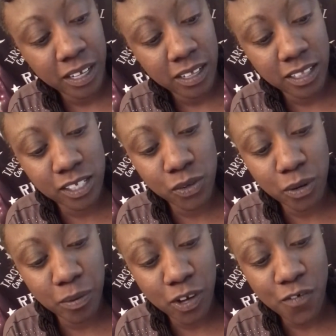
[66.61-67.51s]
The
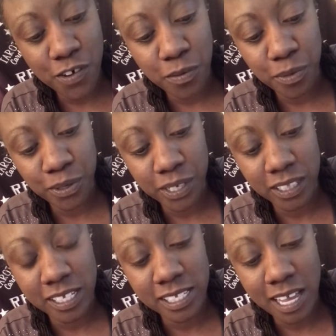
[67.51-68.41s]
Scorpio full moon on
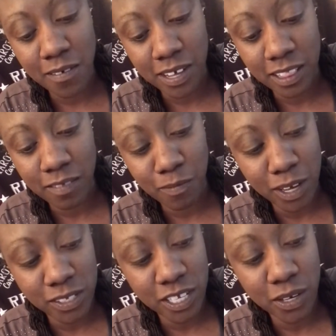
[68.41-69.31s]
the 7th
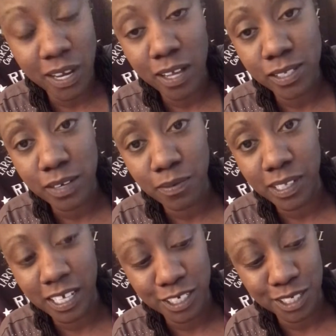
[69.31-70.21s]
falls in your house of
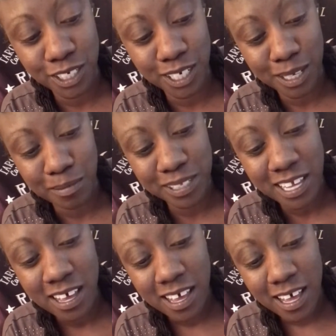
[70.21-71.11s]
relationships.
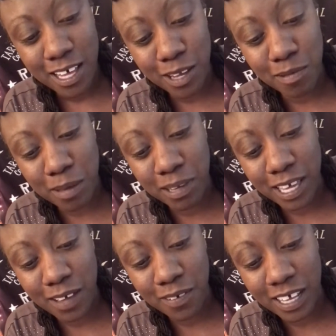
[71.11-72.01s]
You may be
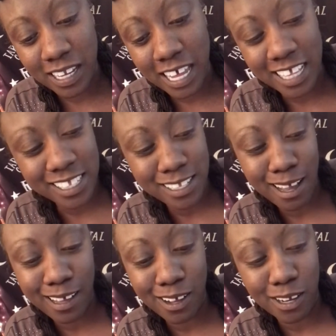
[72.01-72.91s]
given
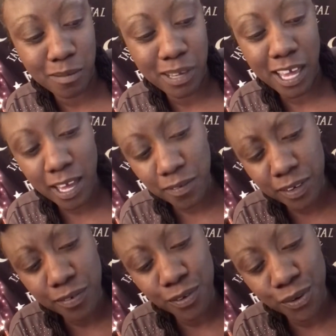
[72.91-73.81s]
insight on a behavior
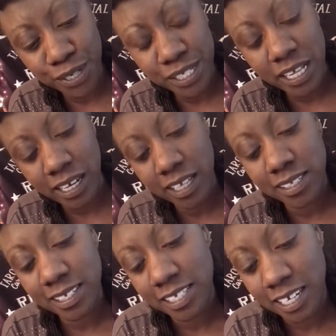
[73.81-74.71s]
of yours that needs
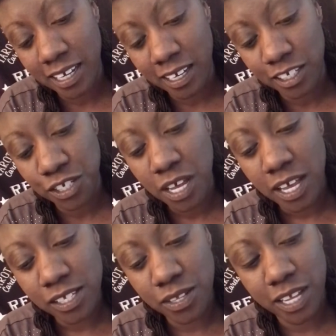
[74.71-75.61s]
to change
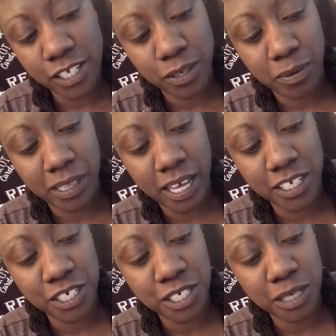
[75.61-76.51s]
so that your
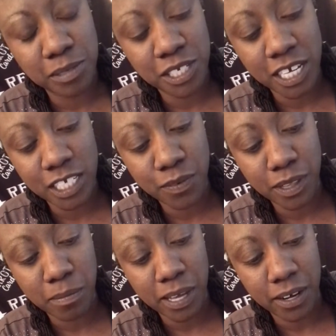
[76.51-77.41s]
relationships change for
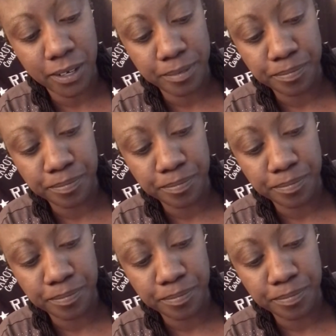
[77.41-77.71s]
the better.